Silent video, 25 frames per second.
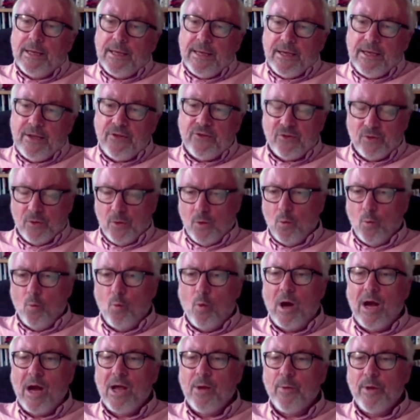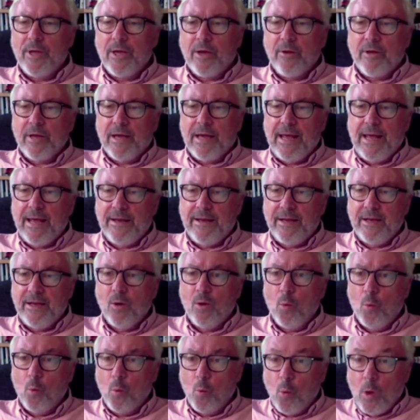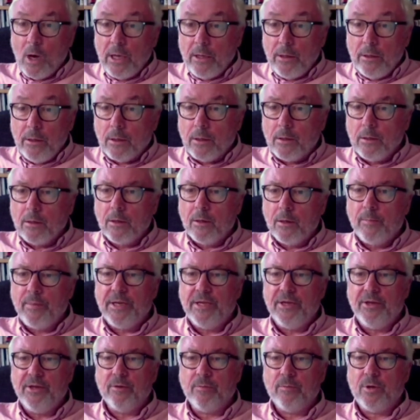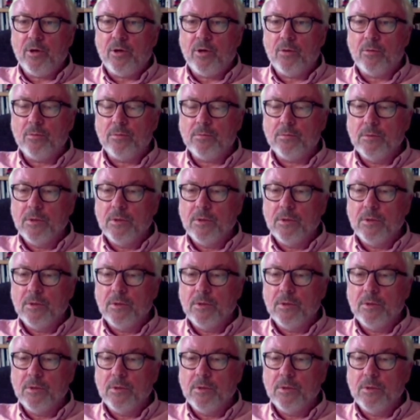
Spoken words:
is why are we only ahead in one opinion poll?